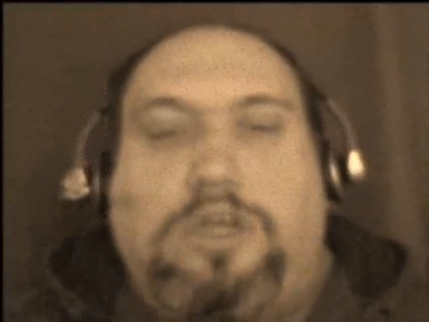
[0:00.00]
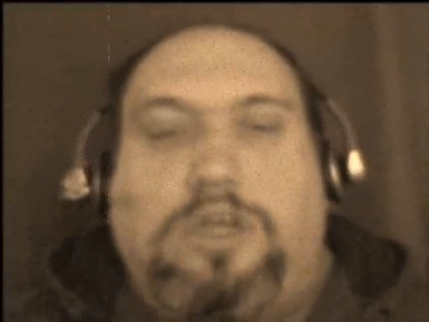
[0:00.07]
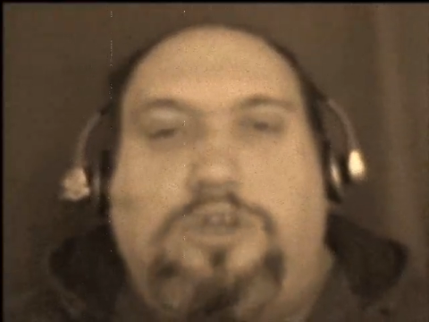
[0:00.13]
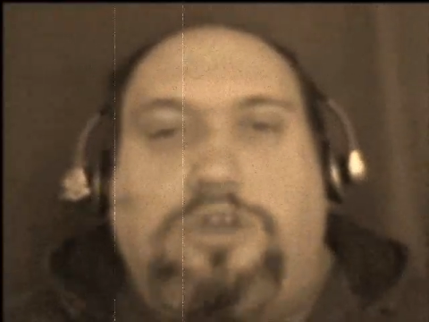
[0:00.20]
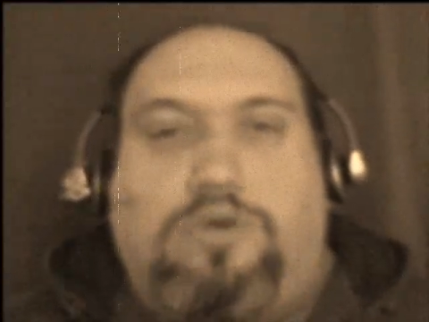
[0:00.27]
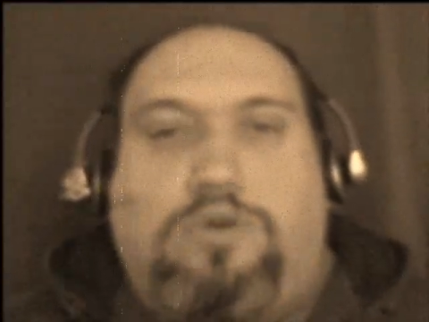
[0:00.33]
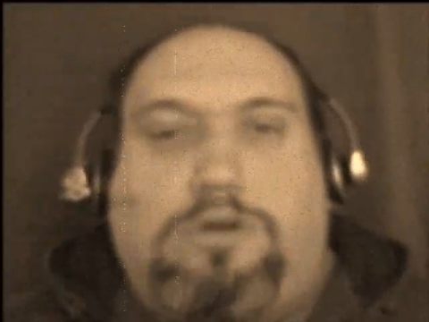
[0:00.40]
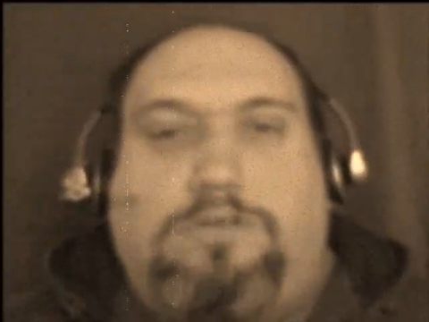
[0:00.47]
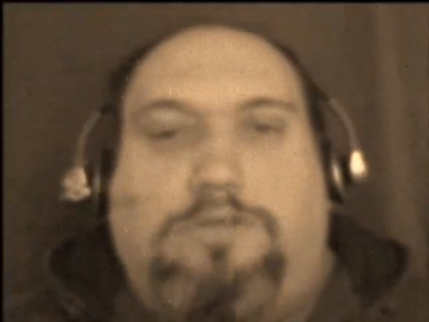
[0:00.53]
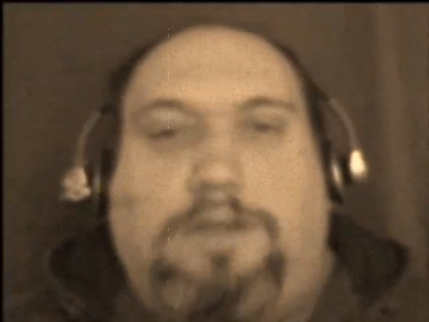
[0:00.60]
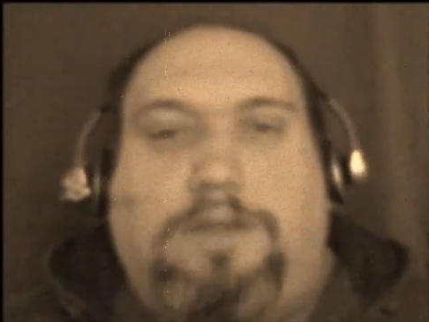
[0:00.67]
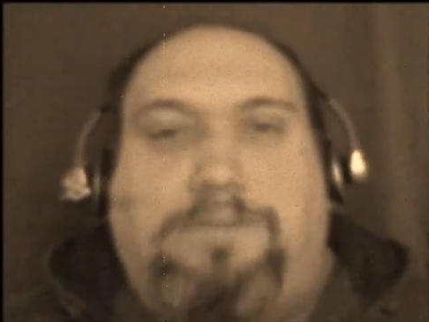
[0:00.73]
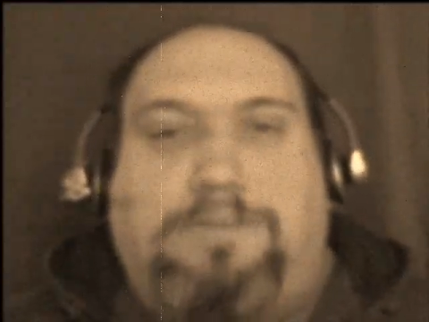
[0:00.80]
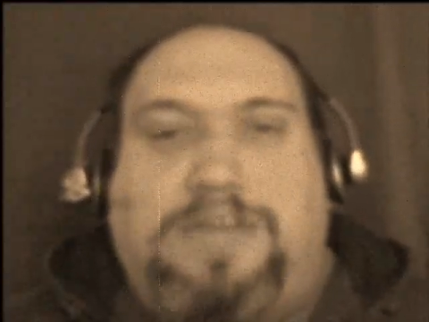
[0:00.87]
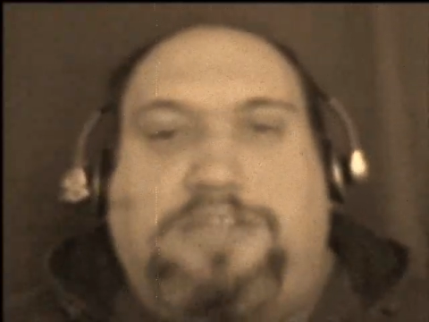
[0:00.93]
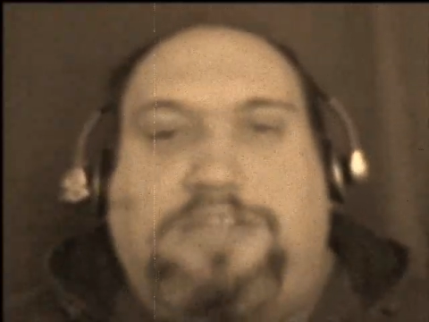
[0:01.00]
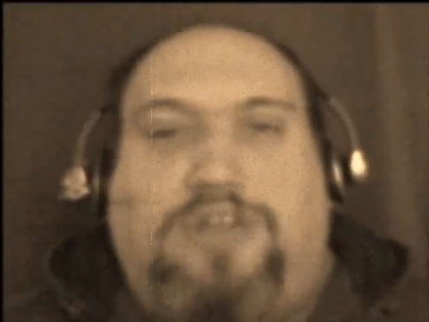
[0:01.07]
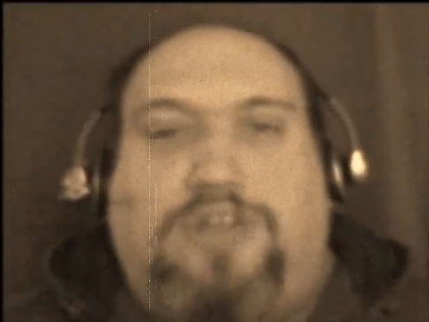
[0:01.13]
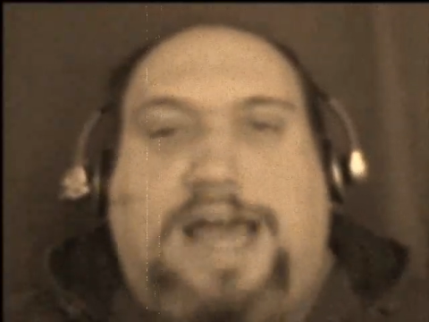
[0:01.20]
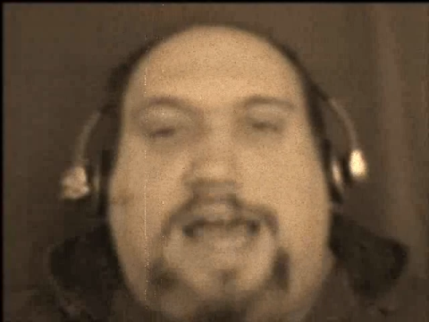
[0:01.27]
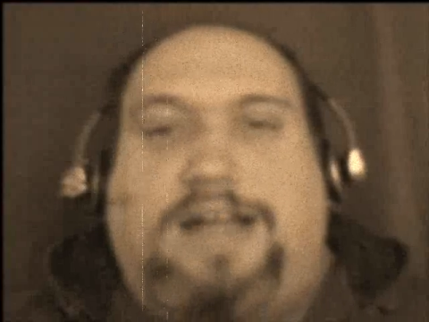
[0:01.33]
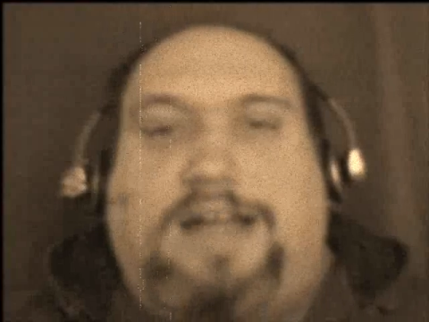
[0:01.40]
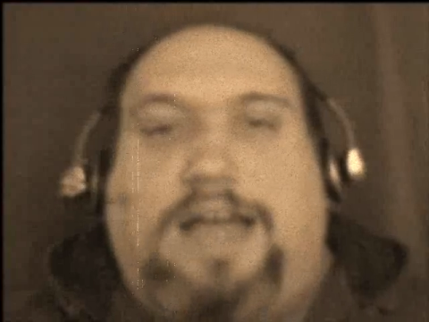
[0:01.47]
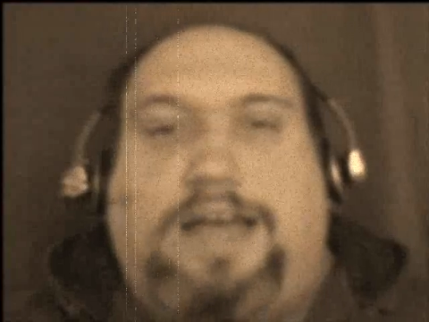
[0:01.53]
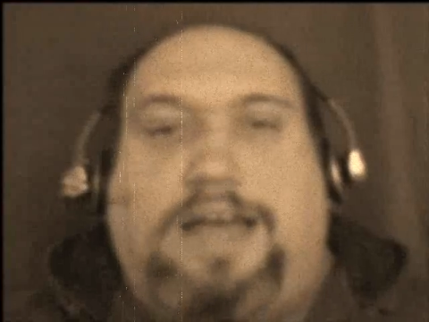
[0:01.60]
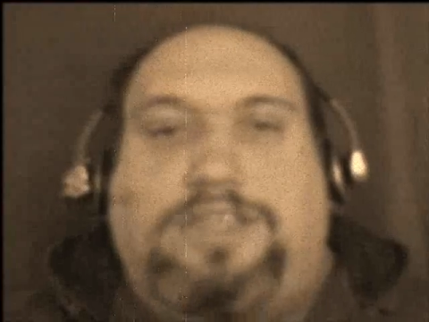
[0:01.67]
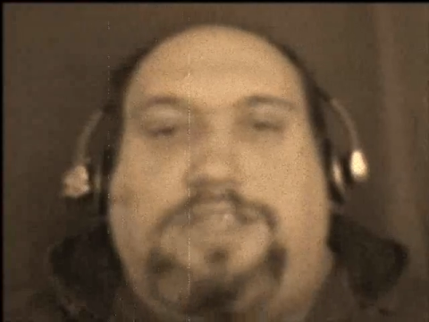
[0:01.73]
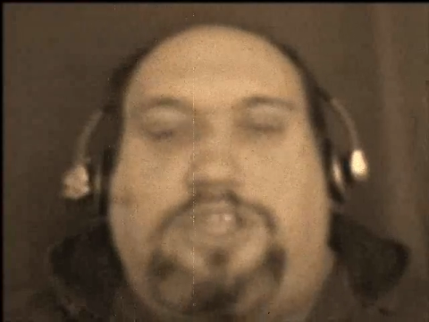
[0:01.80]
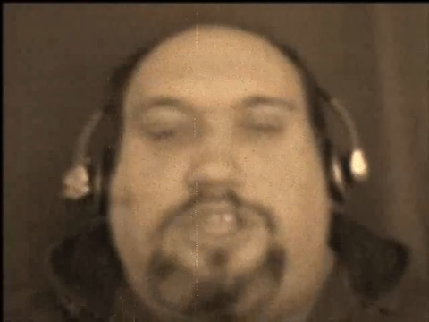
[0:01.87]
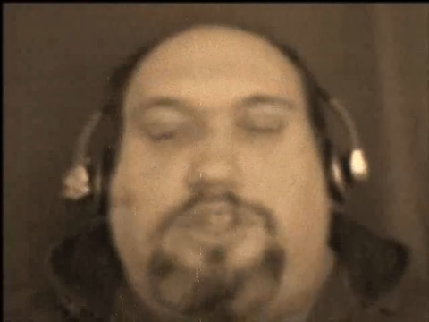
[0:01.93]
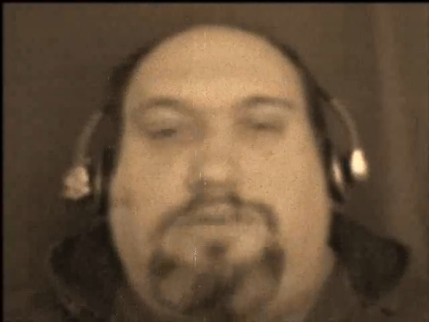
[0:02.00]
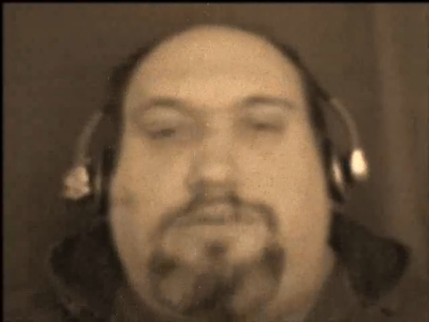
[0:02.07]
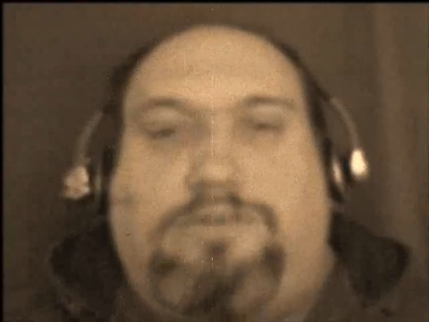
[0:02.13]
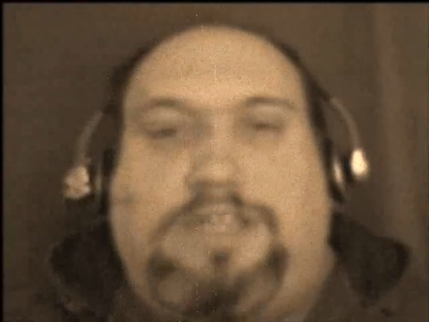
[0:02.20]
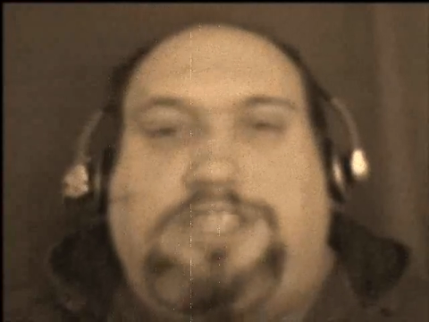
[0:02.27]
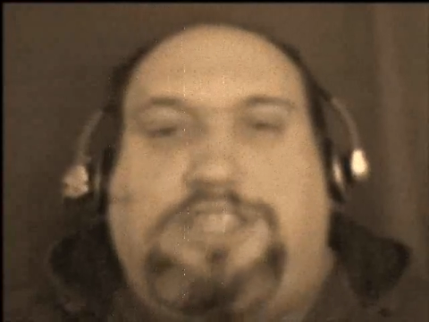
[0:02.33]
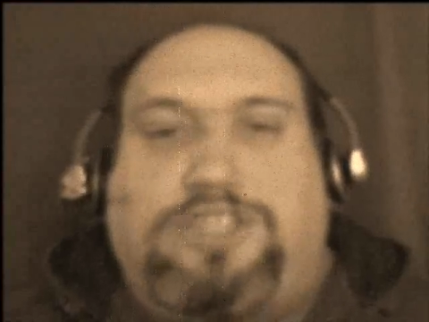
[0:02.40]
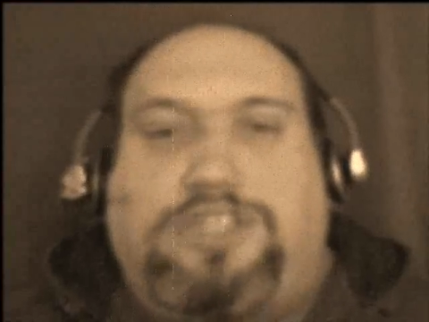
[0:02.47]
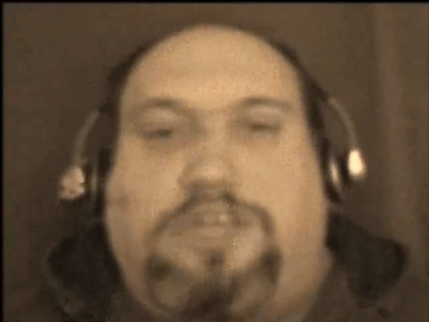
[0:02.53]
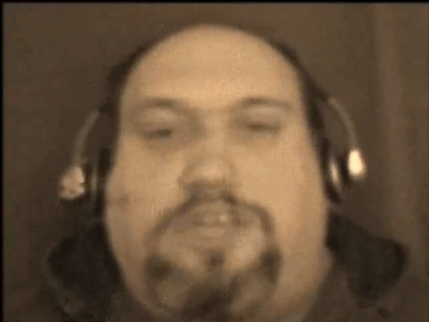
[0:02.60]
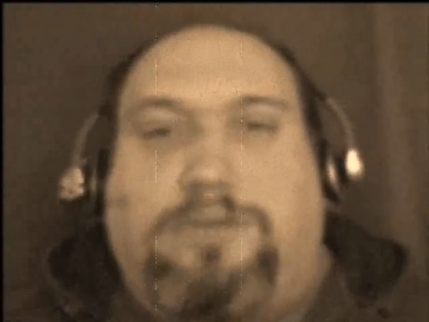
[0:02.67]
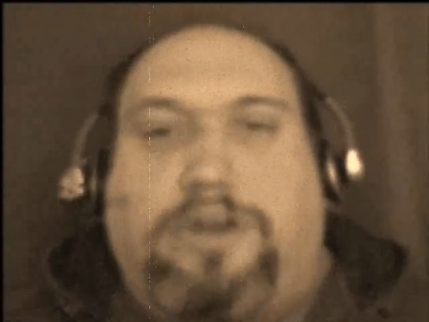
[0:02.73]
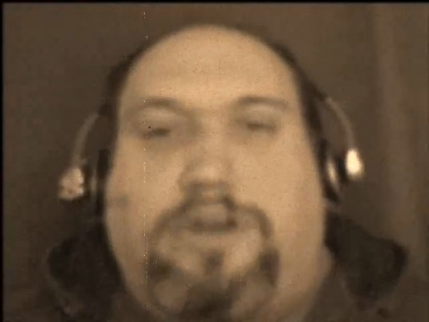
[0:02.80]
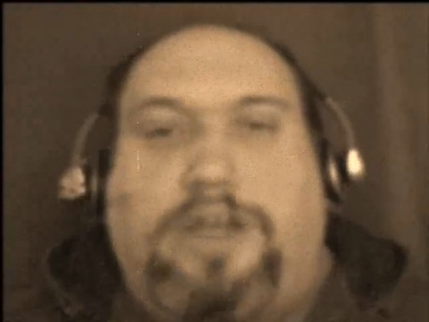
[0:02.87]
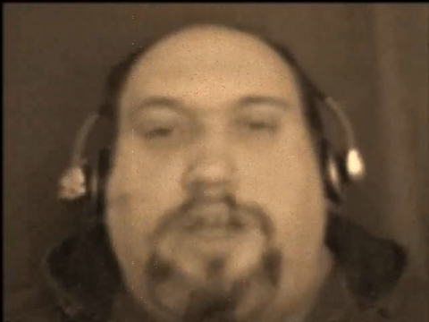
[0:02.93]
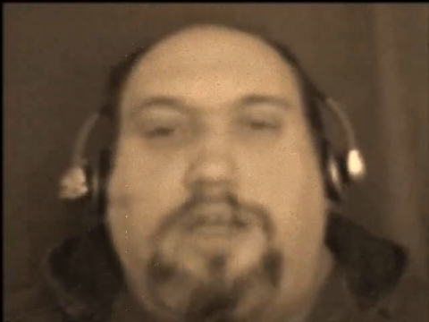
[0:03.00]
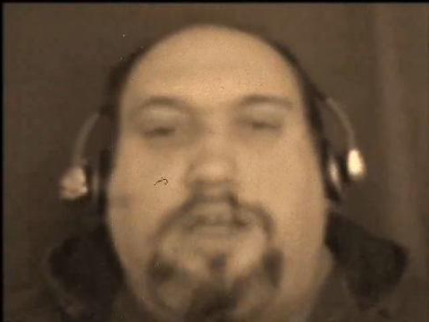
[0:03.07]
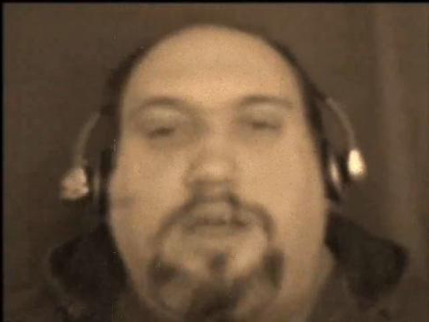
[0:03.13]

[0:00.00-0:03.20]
your potential allies in the religious community.